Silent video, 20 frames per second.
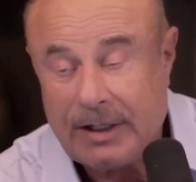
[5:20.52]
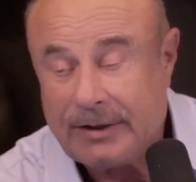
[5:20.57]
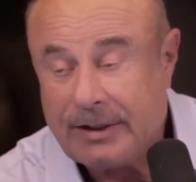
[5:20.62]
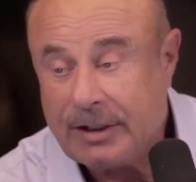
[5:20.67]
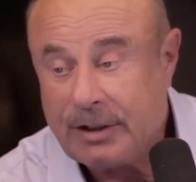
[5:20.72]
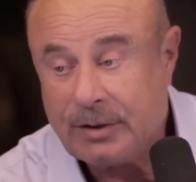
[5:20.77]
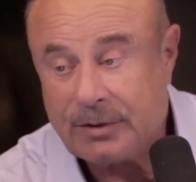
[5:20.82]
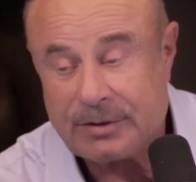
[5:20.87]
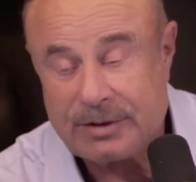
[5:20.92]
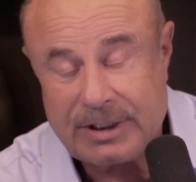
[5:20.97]

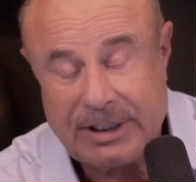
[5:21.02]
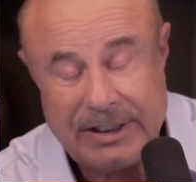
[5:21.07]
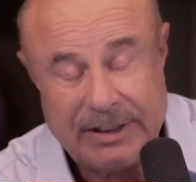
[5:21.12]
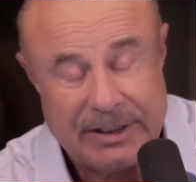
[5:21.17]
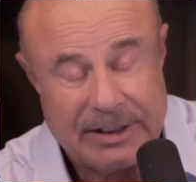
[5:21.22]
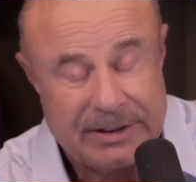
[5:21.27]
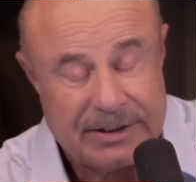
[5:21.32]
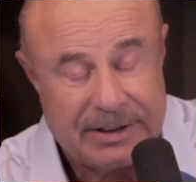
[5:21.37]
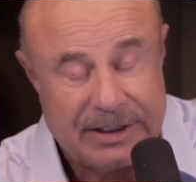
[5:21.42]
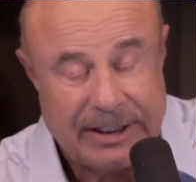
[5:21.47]
You'll see
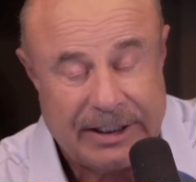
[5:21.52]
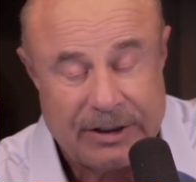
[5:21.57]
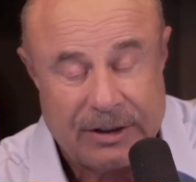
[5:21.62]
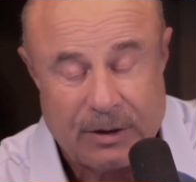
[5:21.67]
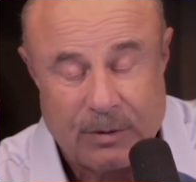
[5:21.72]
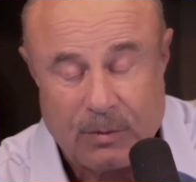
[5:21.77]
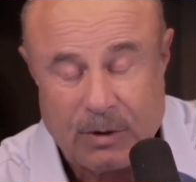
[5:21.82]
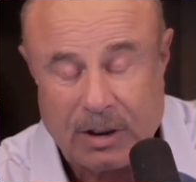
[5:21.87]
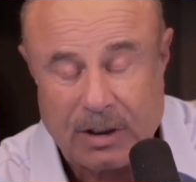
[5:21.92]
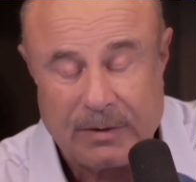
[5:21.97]
this in
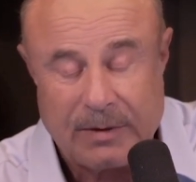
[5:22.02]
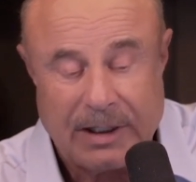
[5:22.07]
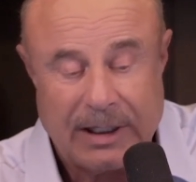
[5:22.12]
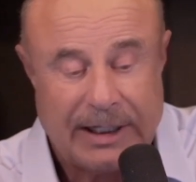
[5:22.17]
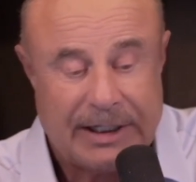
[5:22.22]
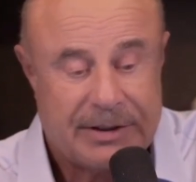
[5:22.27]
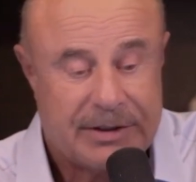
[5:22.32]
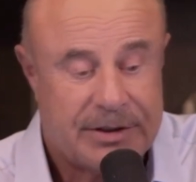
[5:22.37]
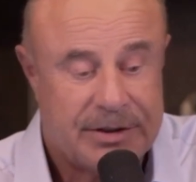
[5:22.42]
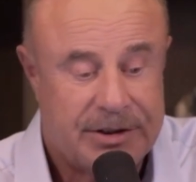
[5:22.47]
their work
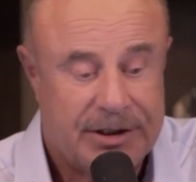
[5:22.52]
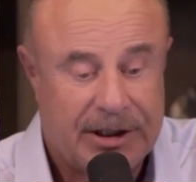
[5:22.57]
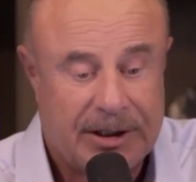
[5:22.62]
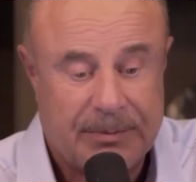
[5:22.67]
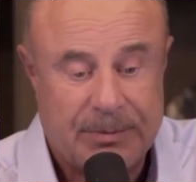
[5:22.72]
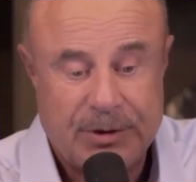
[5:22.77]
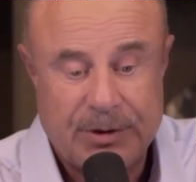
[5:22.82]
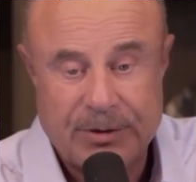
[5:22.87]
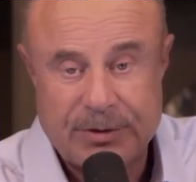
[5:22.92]
relationships.